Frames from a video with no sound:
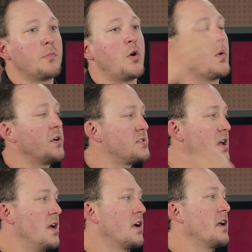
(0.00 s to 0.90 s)
turbo where it's
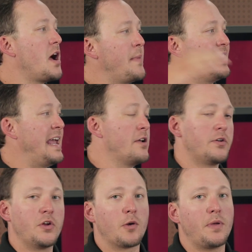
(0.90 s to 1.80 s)
going to come in later
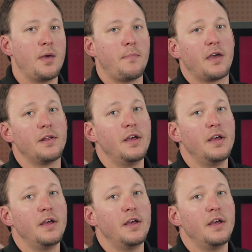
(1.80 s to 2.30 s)
in the RPM band.